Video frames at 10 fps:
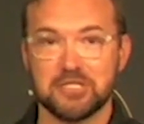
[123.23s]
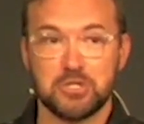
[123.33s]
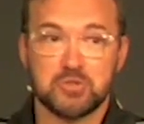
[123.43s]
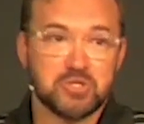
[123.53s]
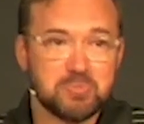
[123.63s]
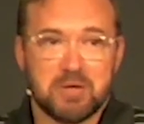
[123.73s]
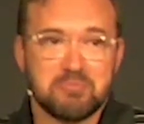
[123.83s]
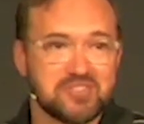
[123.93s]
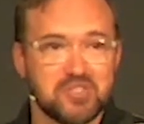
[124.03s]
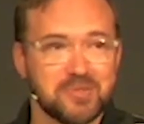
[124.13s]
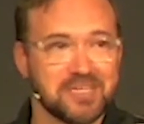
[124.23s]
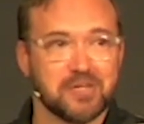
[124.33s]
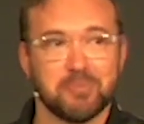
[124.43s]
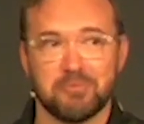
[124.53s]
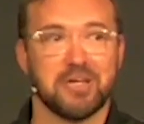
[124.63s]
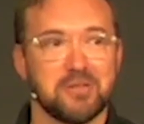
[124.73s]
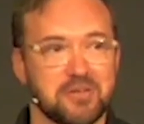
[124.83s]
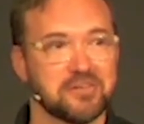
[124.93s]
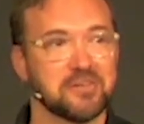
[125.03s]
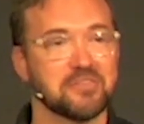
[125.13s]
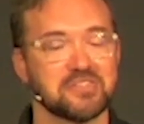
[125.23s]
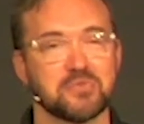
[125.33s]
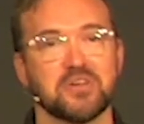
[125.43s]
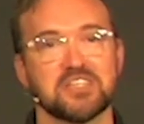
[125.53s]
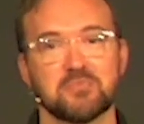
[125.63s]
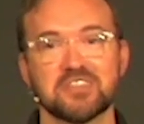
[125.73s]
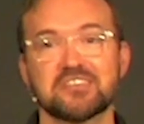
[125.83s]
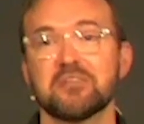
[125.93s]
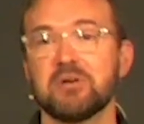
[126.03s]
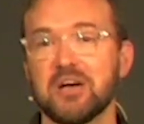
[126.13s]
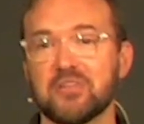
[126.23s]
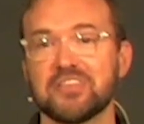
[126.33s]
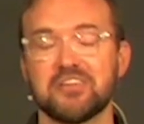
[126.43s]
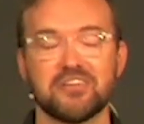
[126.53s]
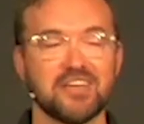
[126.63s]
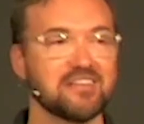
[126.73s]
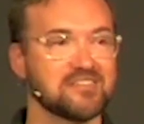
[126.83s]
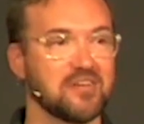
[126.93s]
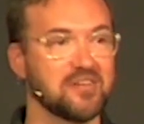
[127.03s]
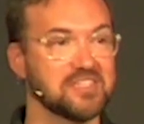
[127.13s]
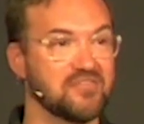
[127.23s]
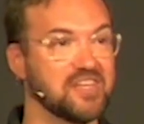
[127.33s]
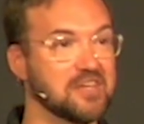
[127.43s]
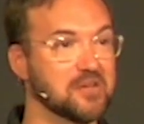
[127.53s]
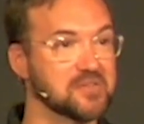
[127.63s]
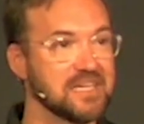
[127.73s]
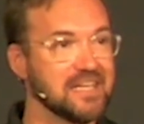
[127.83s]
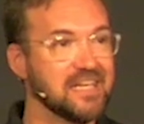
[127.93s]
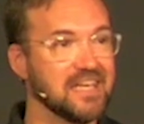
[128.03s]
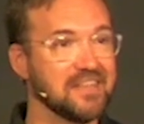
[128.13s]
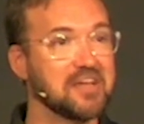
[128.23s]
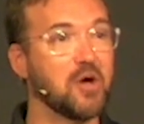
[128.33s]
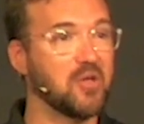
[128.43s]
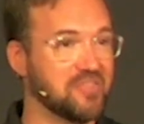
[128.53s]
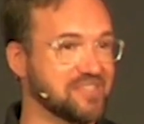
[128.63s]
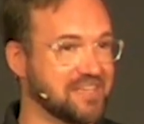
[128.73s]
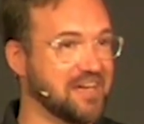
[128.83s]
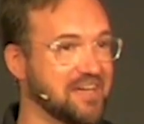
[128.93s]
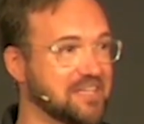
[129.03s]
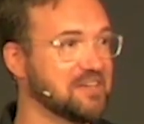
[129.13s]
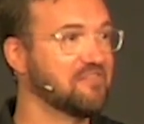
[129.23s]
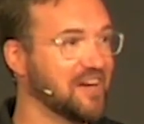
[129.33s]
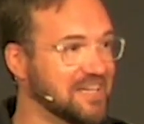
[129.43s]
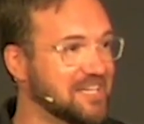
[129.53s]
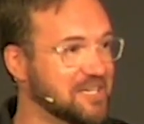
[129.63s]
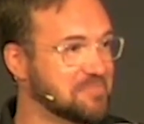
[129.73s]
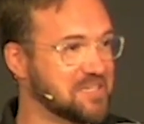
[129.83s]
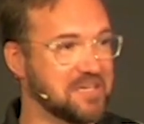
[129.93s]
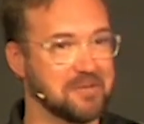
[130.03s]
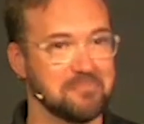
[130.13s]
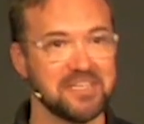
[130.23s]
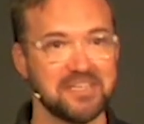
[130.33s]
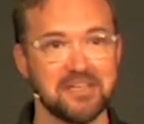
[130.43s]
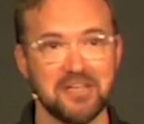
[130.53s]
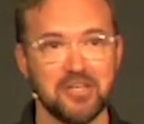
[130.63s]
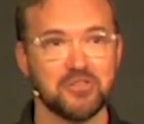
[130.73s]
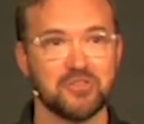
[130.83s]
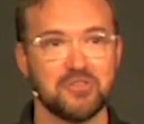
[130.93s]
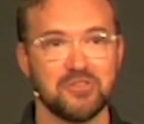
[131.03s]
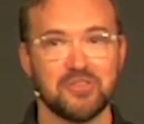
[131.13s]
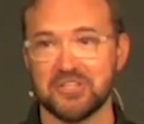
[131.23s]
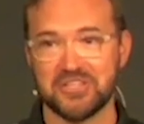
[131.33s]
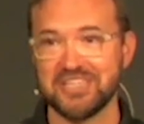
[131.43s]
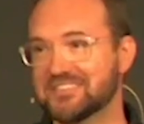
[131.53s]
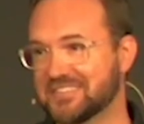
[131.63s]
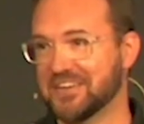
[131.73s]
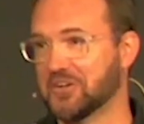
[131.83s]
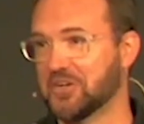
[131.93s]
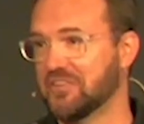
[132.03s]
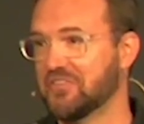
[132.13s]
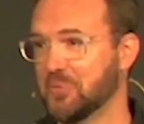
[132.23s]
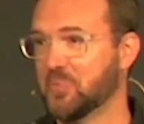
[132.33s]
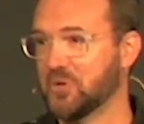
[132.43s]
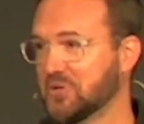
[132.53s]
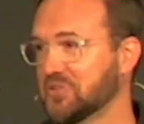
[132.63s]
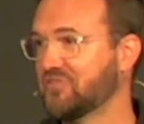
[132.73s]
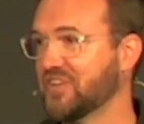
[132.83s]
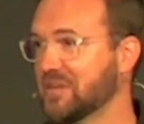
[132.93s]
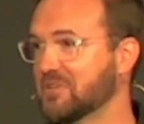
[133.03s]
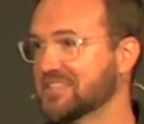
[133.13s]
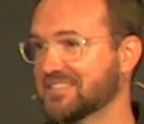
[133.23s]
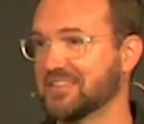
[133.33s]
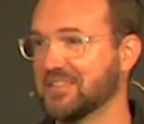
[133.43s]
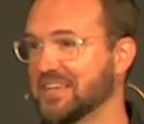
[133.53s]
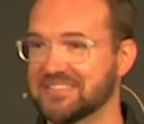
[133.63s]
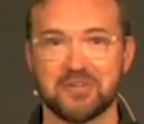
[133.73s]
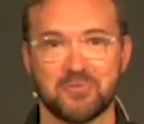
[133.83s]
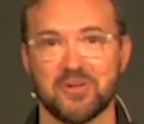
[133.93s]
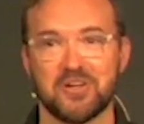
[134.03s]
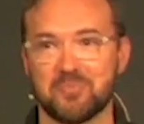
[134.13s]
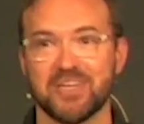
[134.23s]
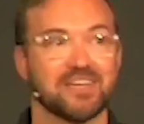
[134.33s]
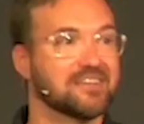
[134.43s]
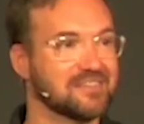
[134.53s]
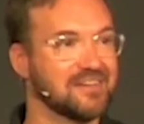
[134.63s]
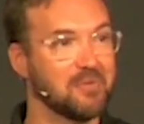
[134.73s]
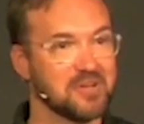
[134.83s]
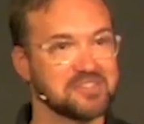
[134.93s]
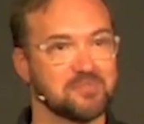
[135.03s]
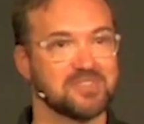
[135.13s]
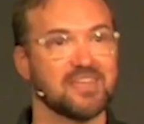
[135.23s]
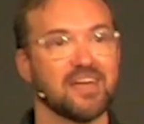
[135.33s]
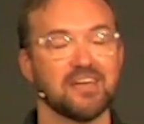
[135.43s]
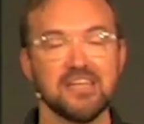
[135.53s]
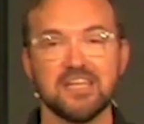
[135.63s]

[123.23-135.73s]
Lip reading: YouTube, I'm assuming. I don't remember how long ago this was, but somehow on the internet he saw his videos, and they call this guy and invite him to come be the lead singer of a world-famous classic rock band. How awesome is that?